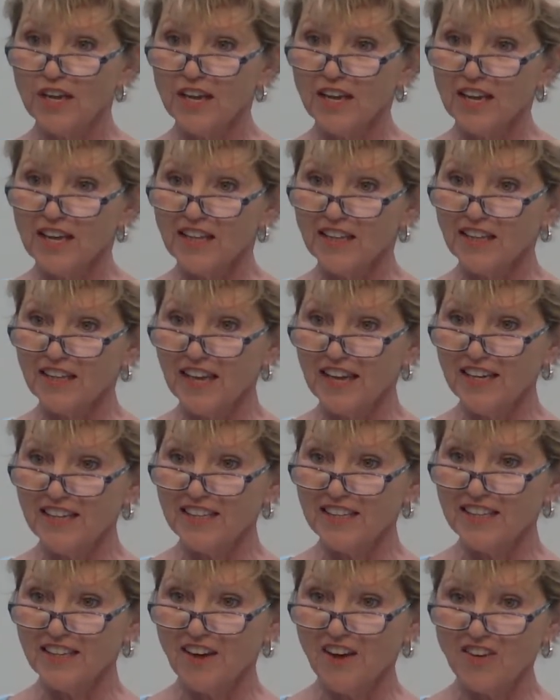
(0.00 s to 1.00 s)

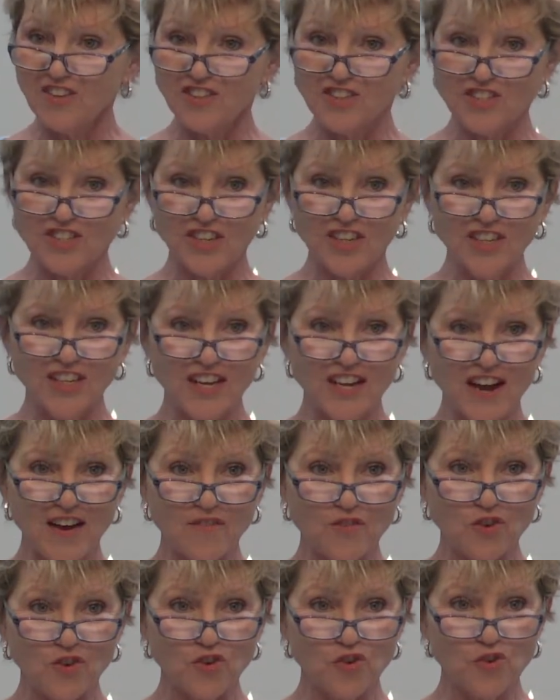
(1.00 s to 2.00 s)
late on Sunday
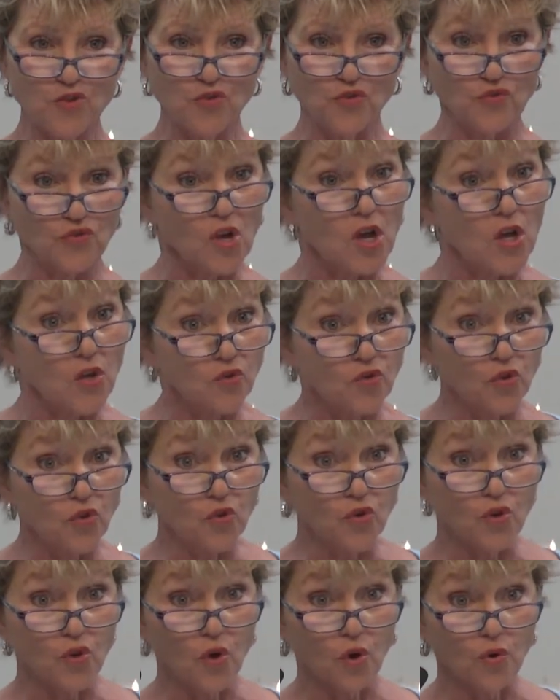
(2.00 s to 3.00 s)
afternoons. So you
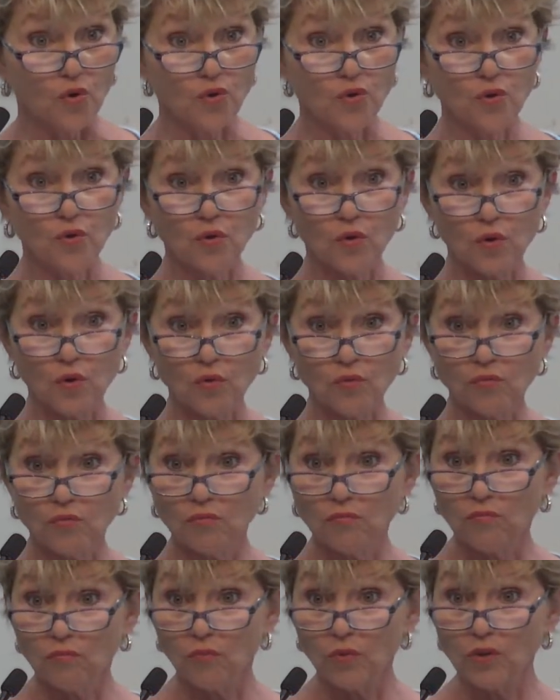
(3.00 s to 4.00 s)
could go to your
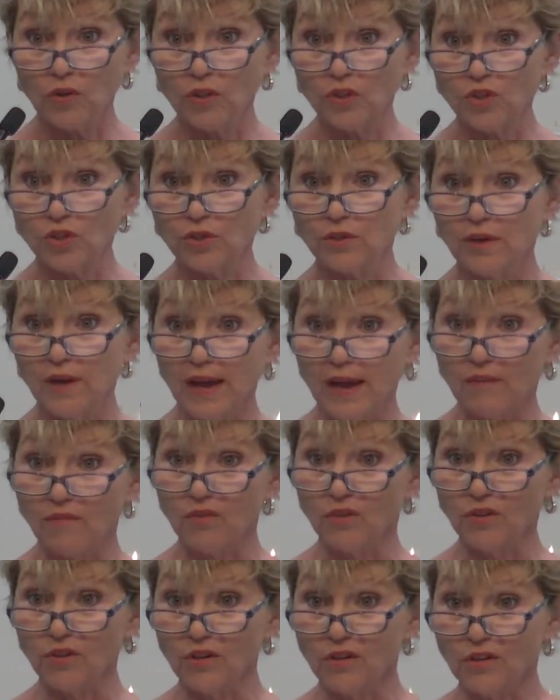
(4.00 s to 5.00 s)
own religion, have a
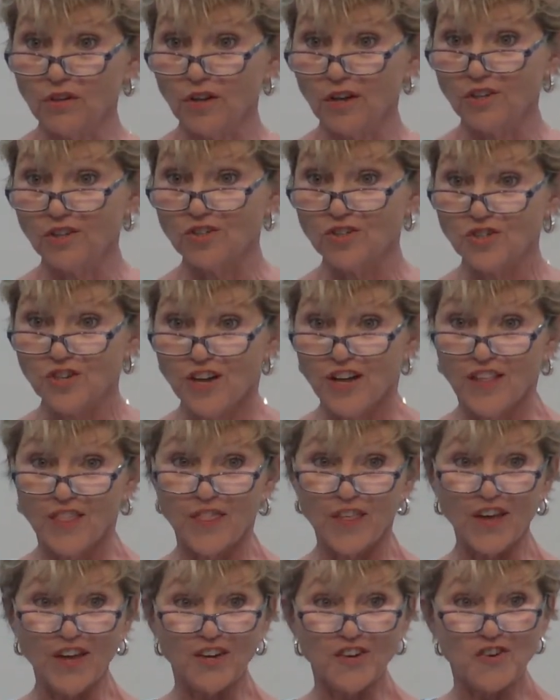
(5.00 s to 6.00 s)
little lunch,
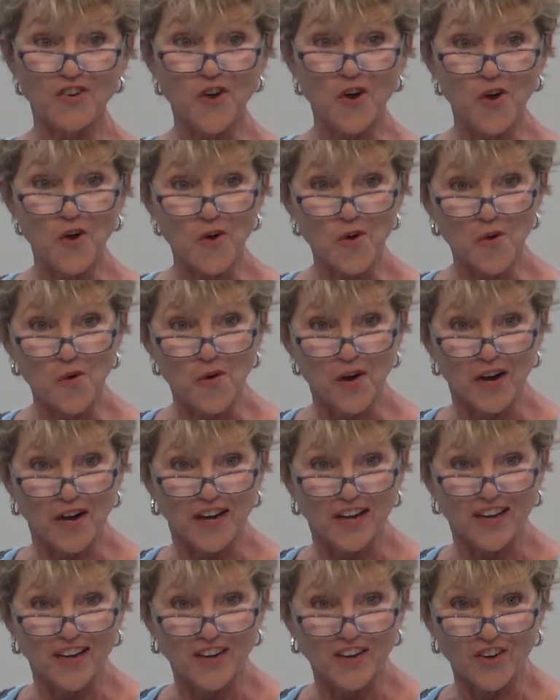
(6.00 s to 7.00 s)
then go
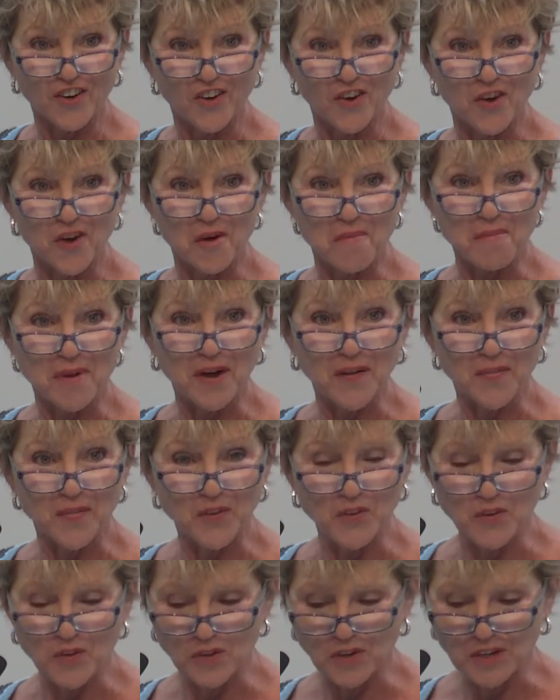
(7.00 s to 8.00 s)
hear about the
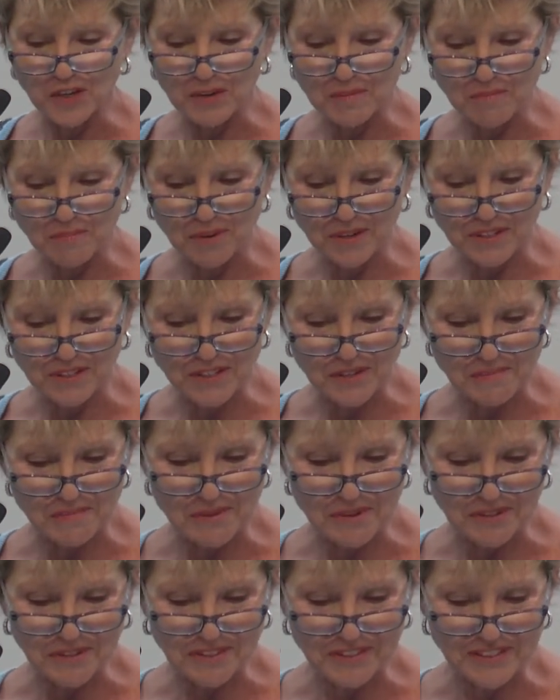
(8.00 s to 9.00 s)
unity
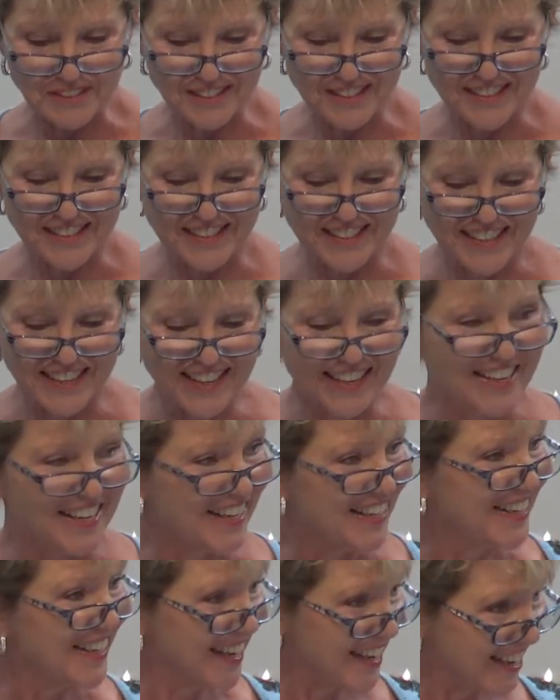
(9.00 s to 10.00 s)
principles.
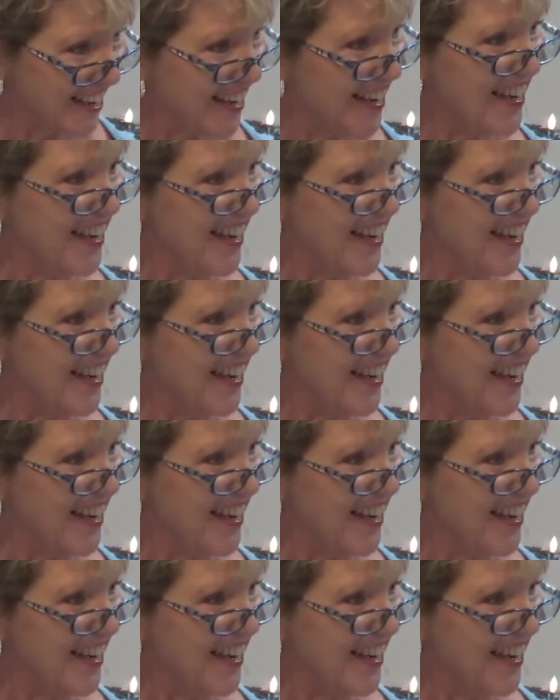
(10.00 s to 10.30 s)
Yeah.